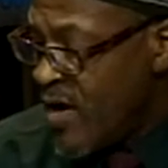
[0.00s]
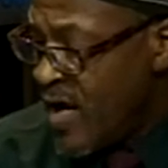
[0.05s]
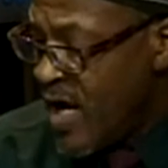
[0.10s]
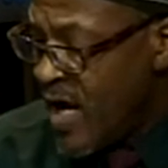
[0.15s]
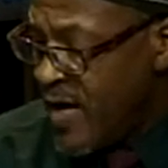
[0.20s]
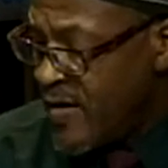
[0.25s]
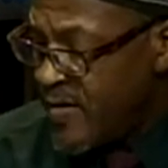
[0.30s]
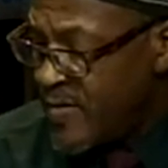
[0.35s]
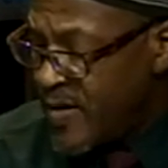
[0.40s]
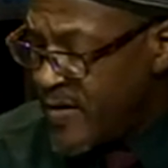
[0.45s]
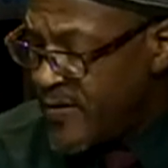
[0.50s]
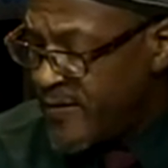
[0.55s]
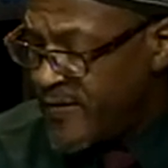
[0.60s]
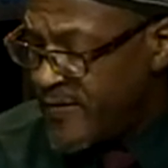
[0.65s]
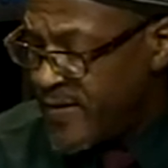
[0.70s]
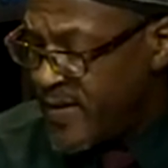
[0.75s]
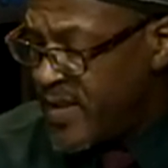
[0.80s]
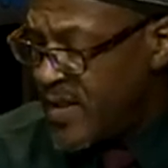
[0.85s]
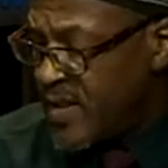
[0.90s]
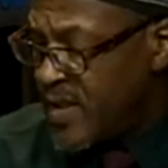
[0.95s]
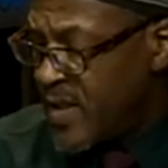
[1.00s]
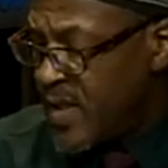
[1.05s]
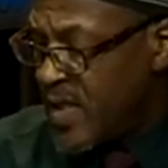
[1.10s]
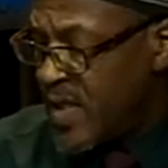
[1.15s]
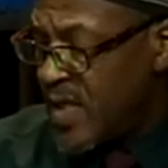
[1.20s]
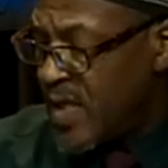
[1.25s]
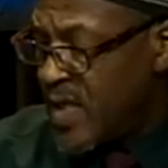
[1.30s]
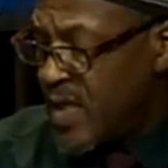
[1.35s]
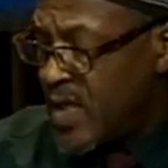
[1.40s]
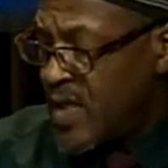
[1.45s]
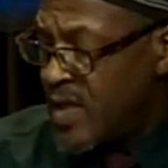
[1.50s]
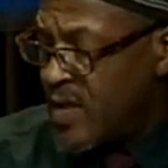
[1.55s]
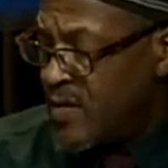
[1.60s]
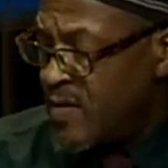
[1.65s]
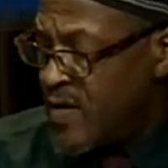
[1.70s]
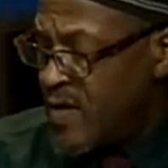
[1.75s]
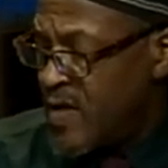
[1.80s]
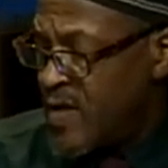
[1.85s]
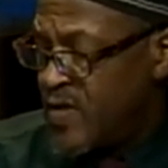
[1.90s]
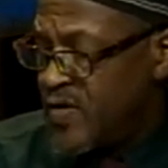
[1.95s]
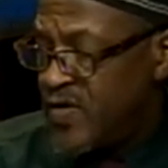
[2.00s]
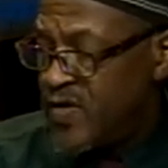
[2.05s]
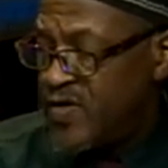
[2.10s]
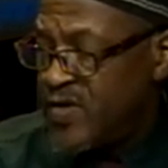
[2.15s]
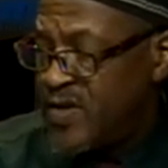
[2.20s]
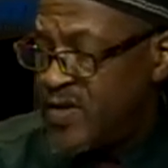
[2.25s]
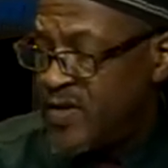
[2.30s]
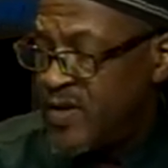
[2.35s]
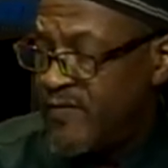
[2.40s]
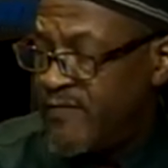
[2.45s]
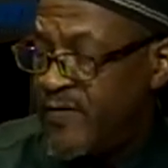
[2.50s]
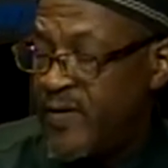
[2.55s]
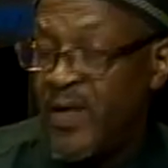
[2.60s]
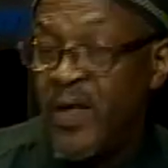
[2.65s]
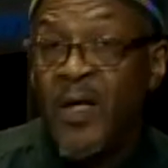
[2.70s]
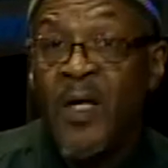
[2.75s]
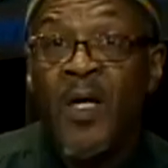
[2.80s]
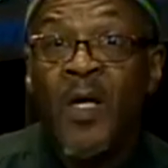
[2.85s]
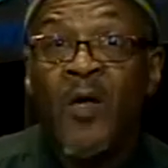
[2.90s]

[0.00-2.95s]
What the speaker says: another thing, CCTV